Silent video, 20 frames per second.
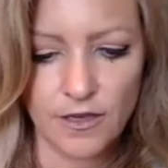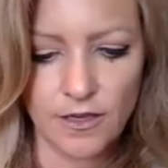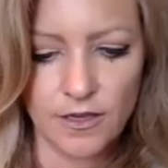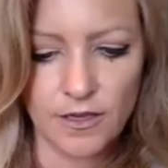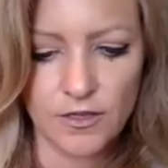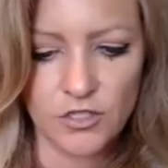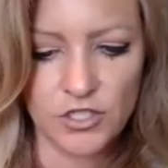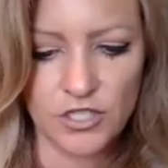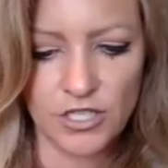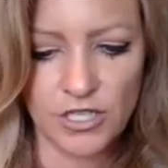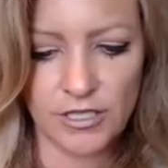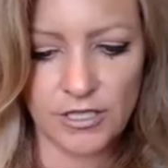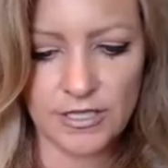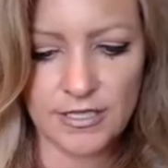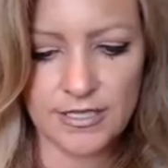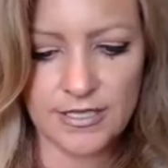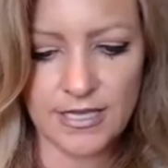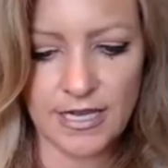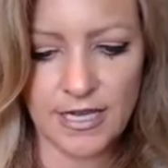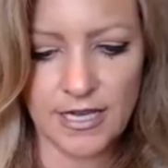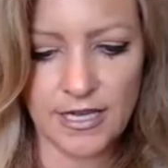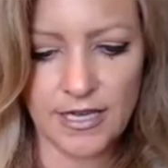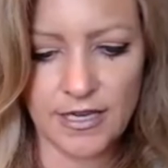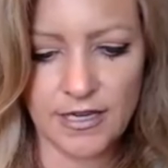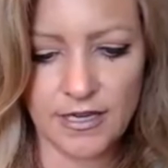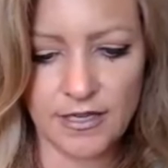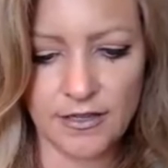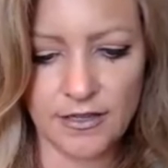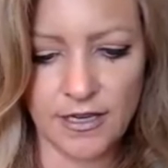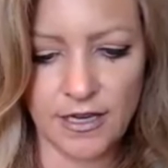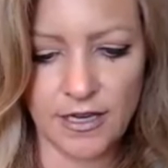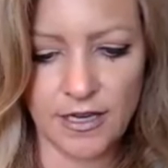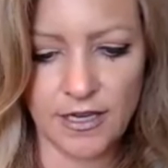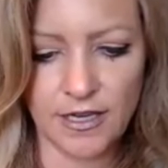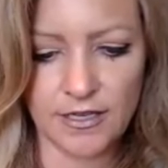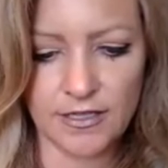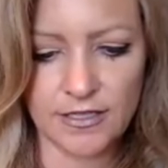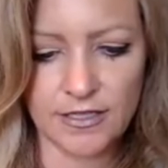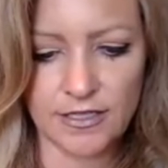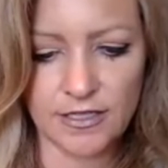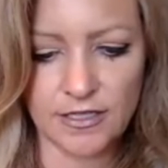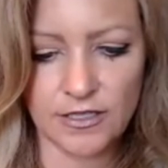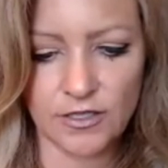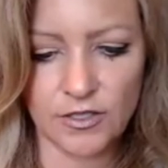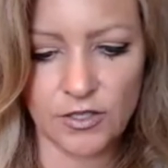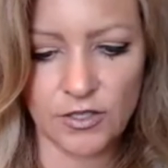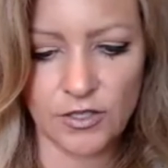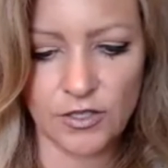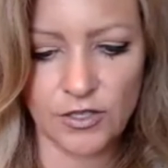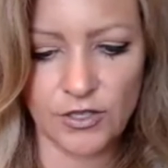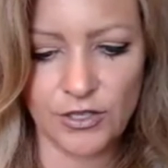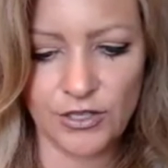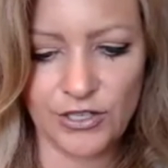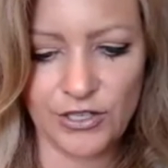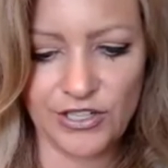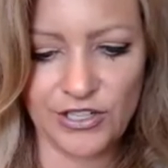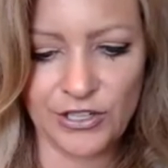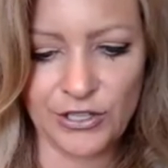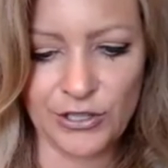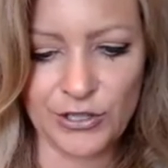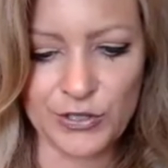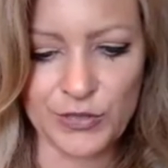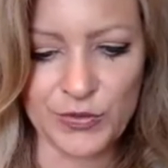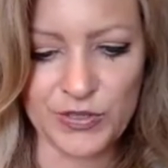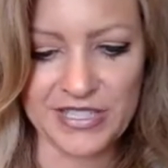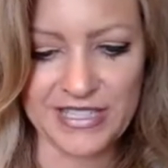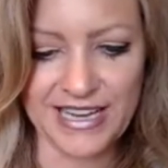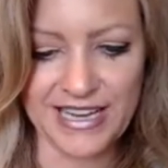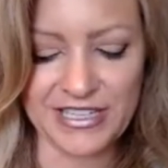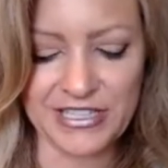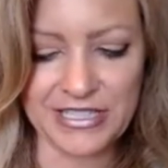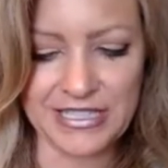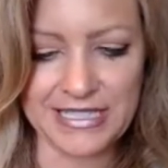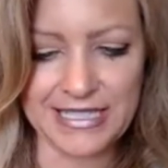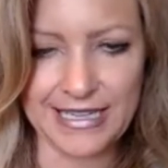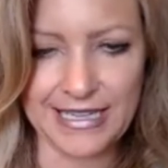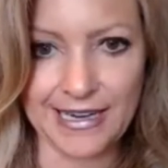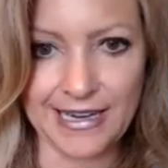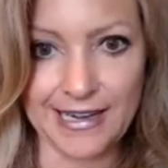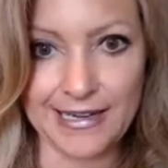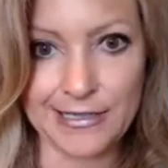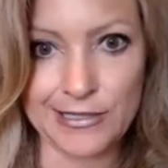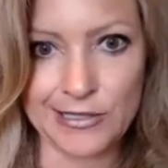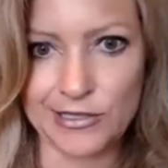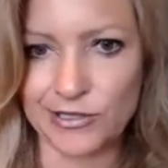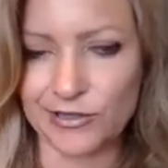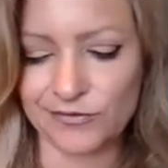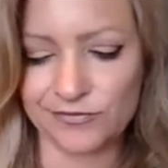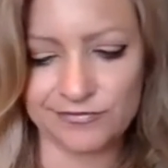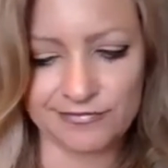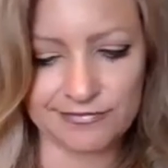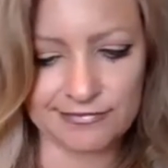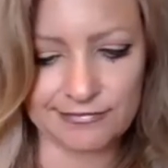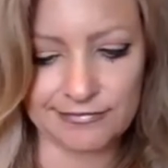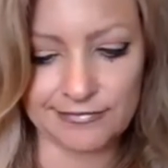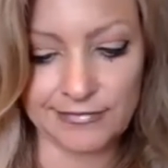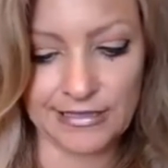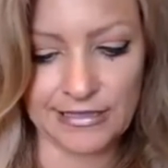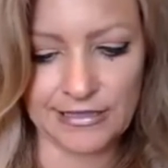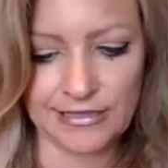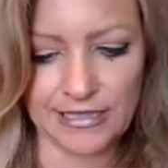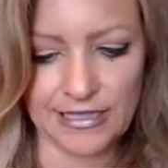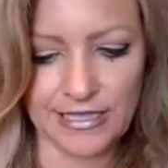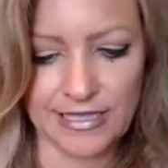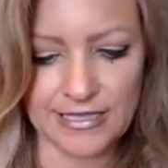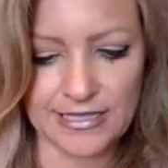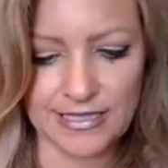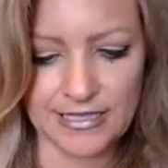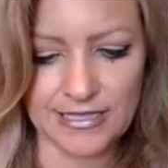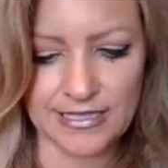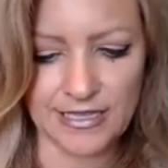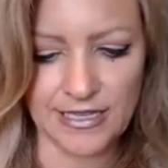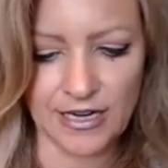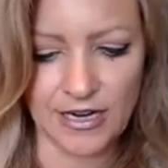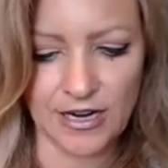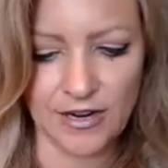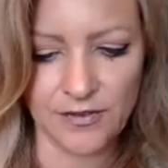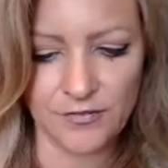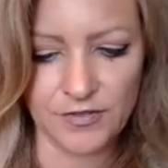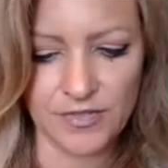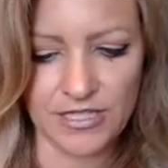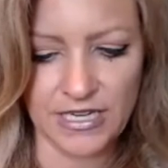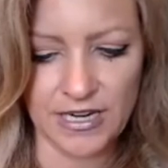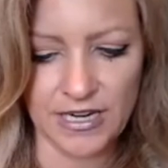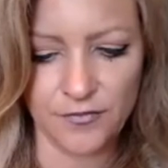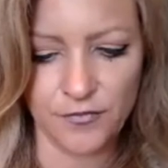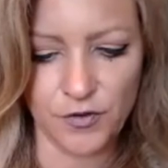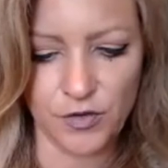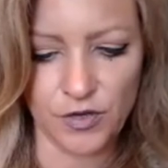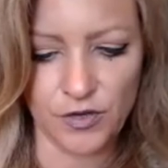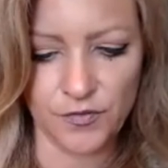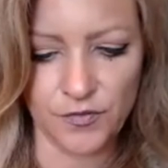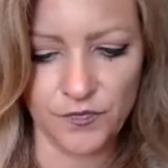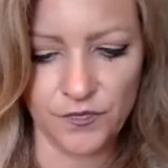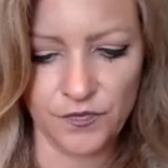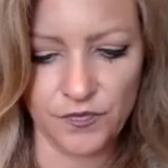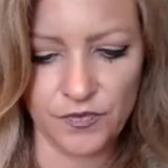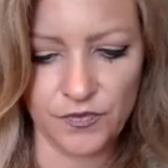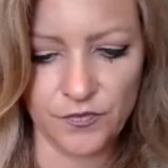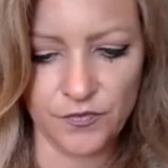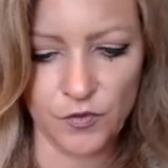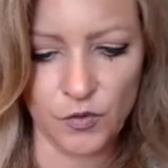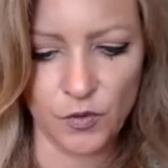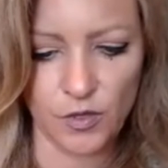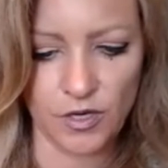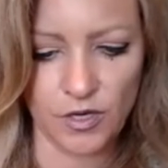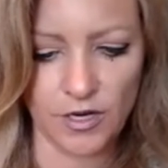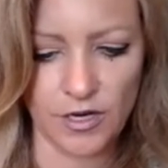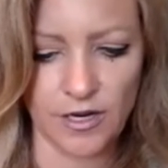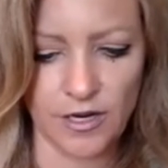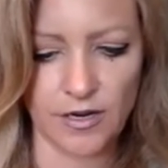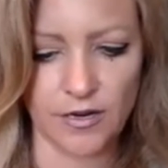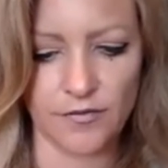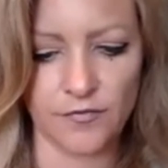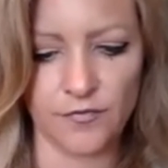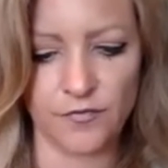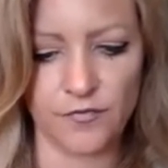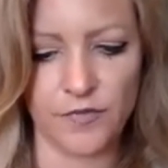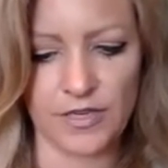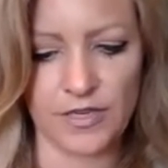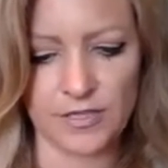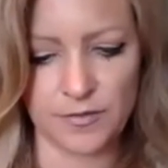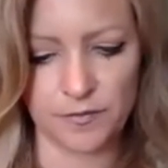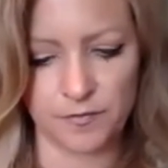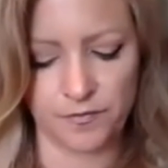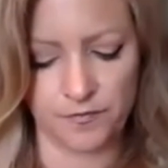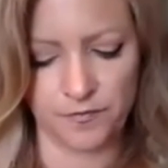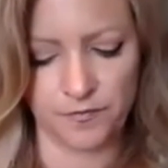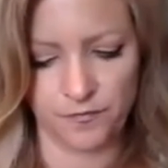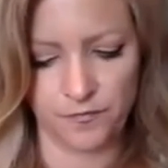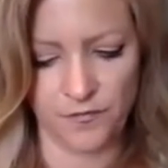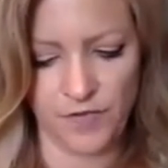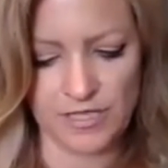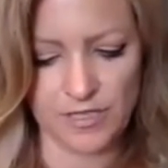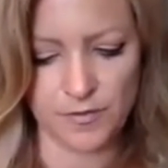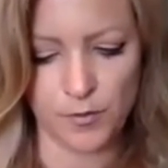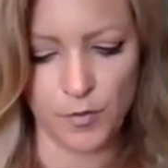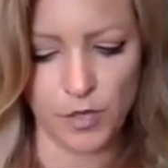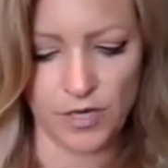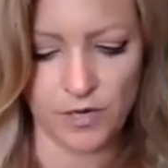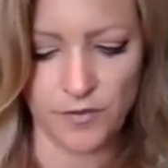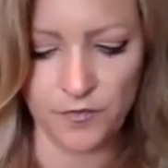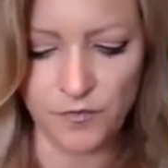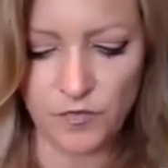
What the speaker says: Sheila said that hers was sketchy today too. Well, I guess it's an off day for Facebook.